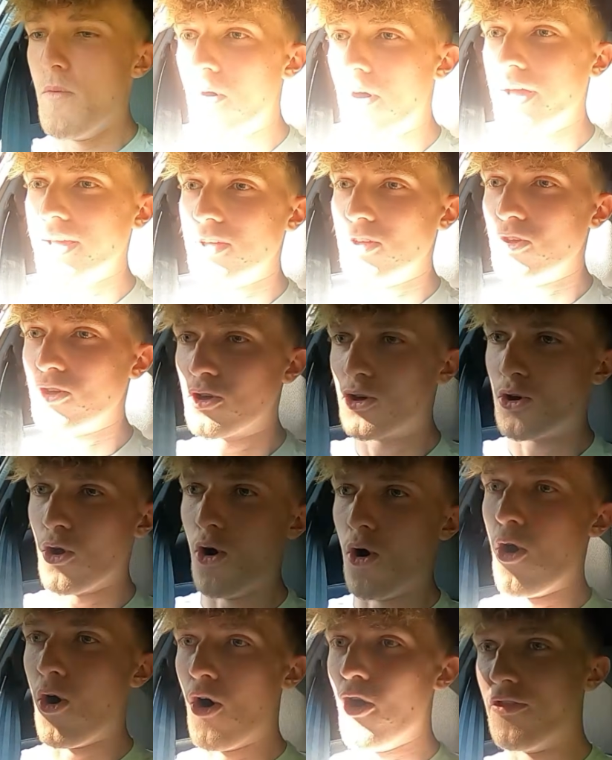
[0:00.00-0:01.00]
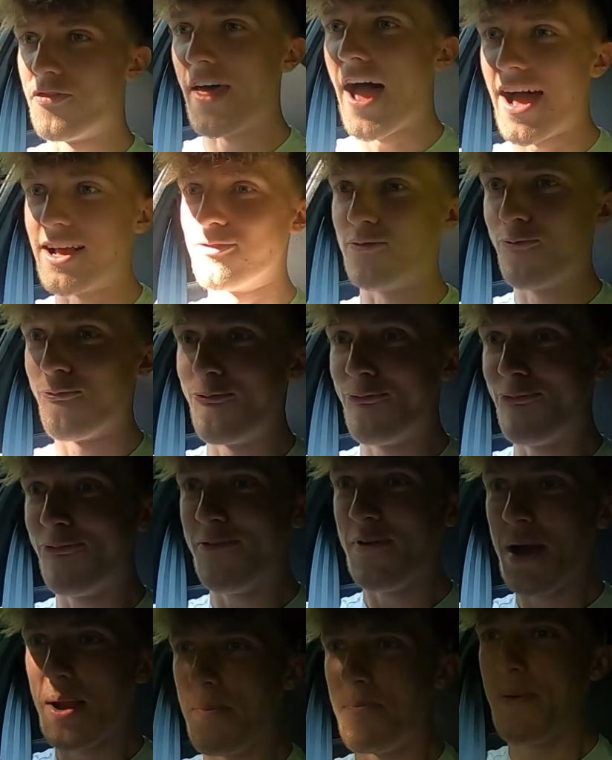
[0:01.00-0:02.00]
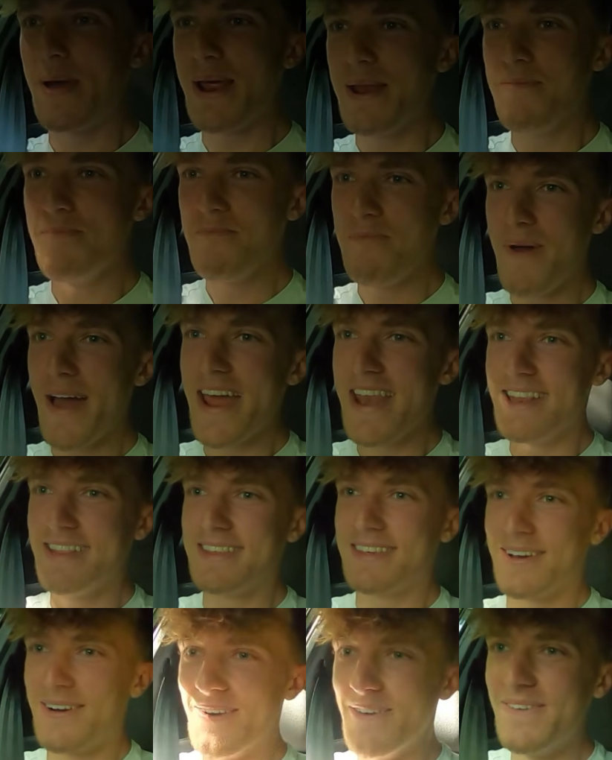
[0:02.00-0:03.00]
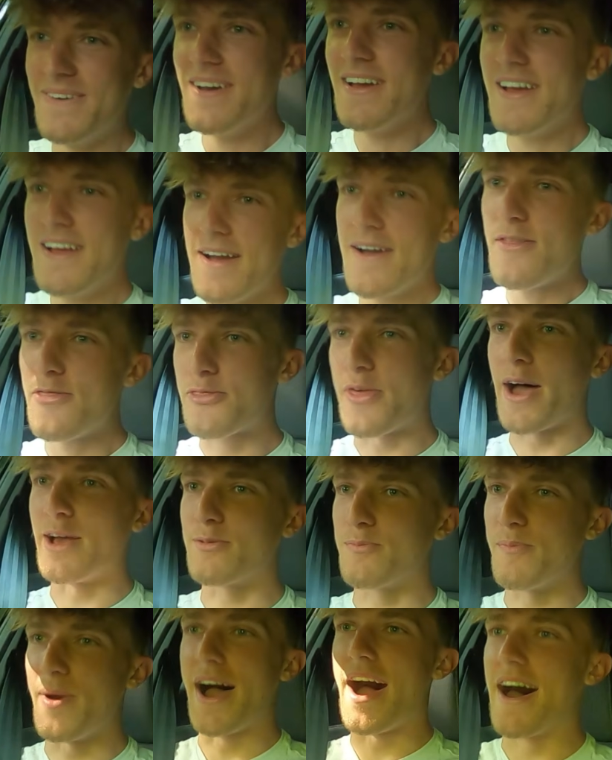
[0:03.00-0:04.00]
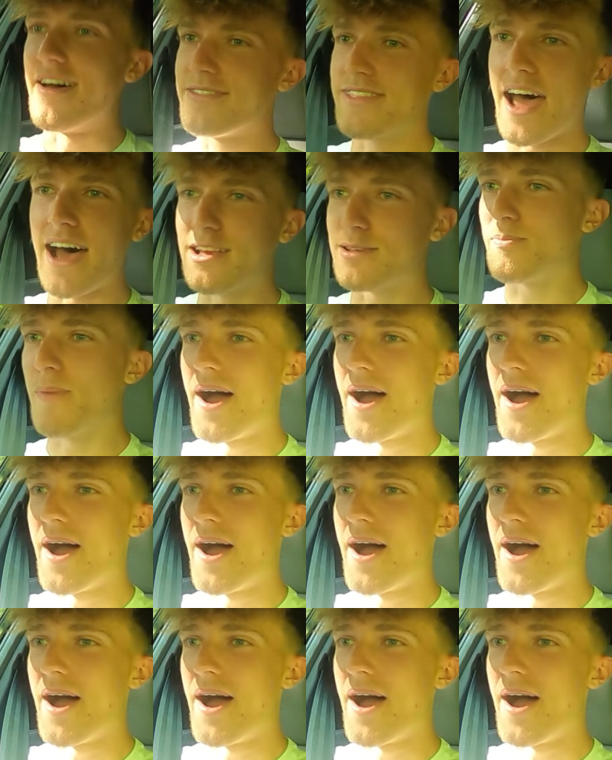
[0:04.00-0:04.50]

my God, that's flipping mental. That's mad, that